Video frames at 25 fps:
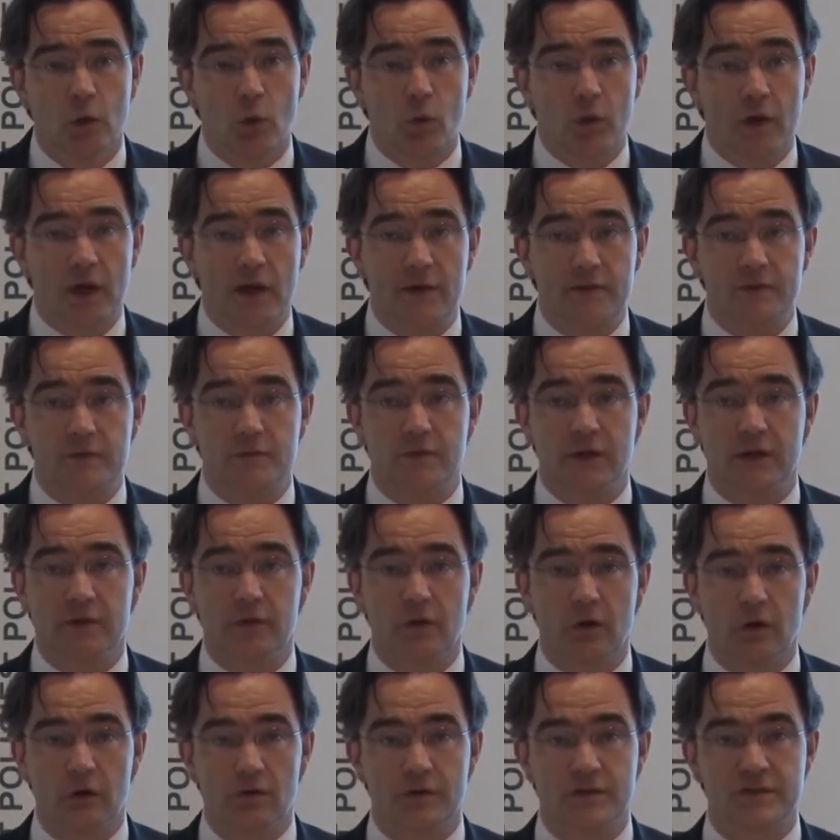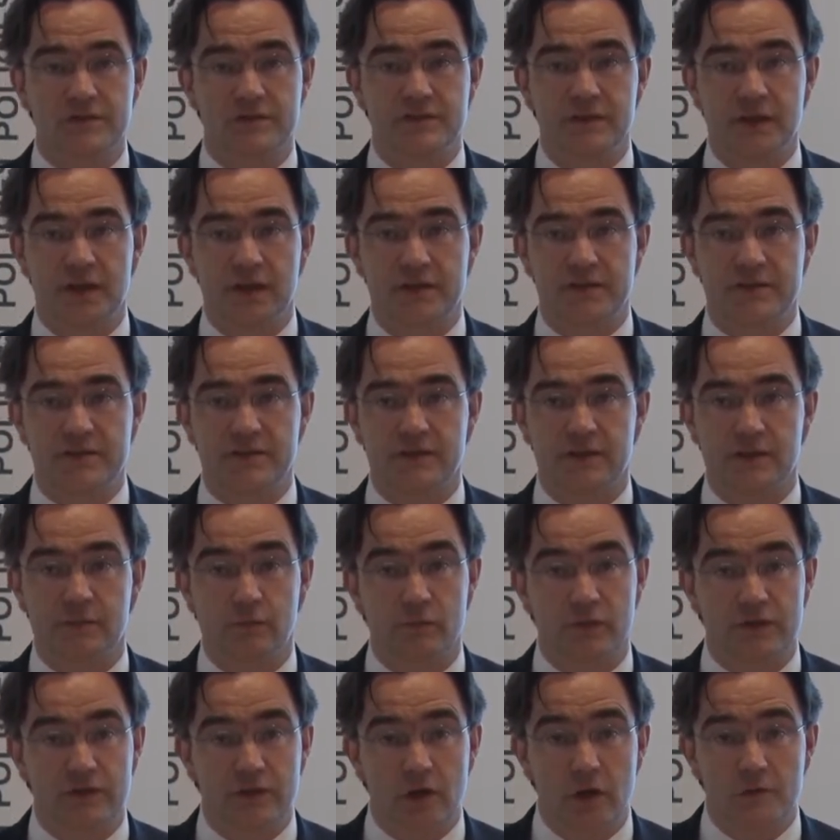we have to acknowledge that
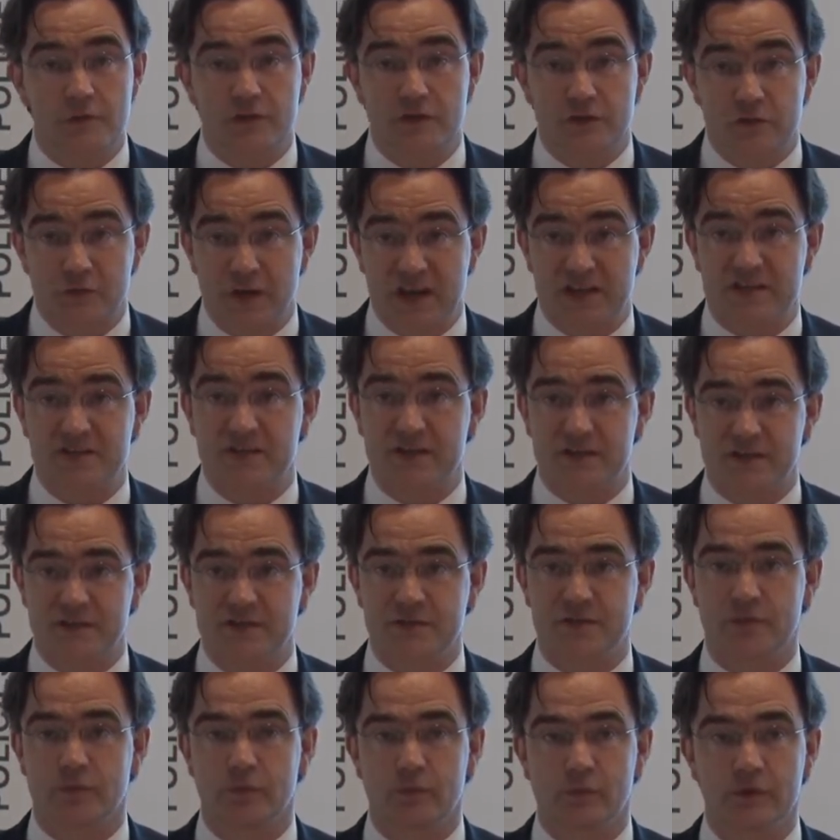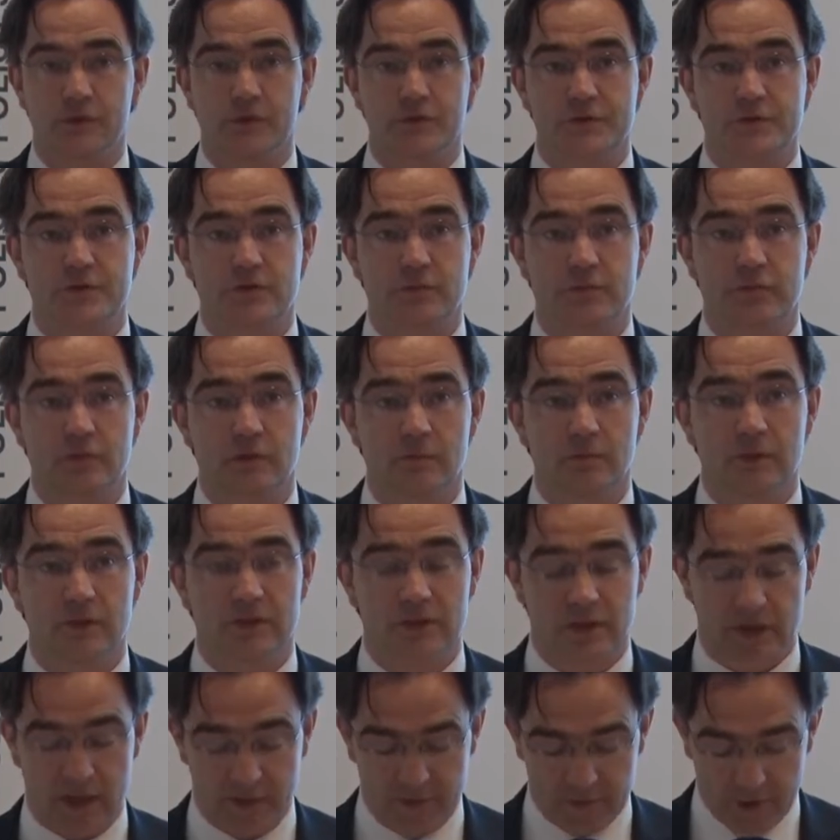if we don't address this, we also
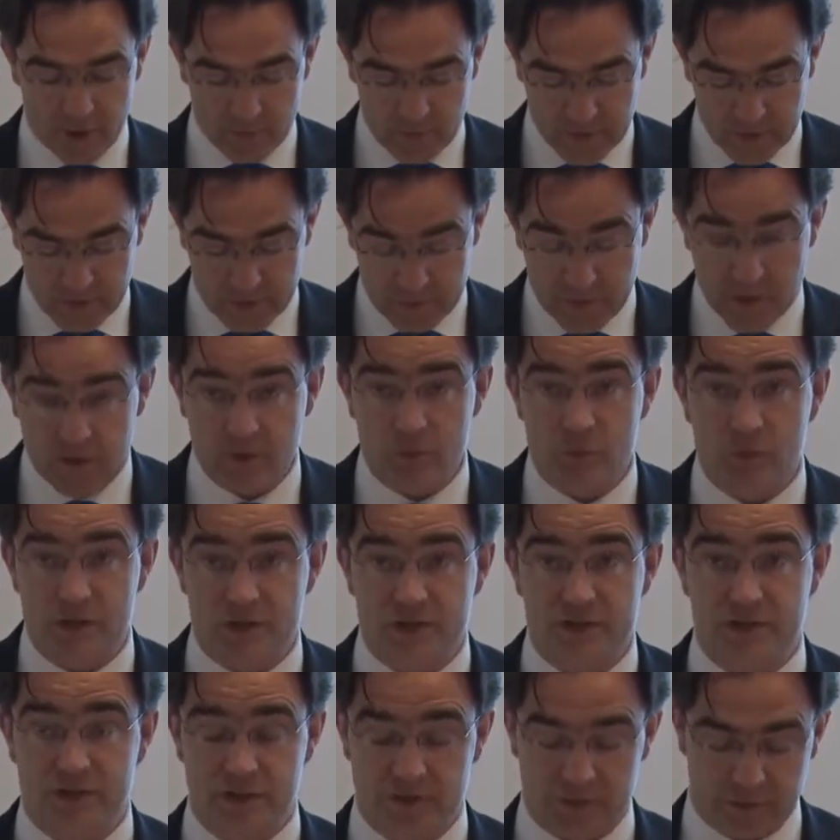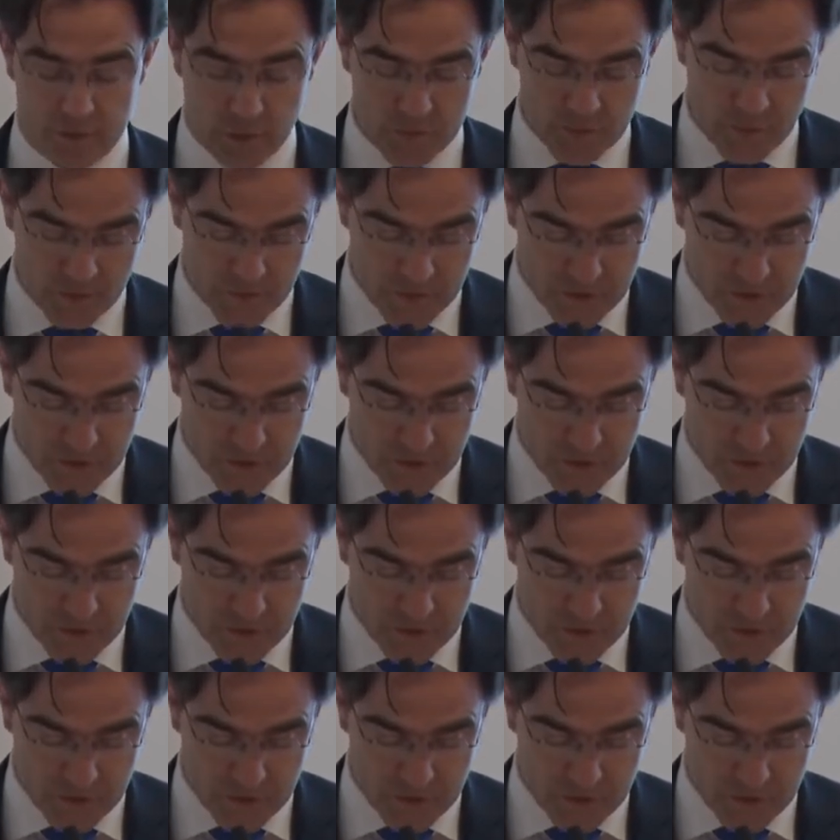probably end up in risk in terms of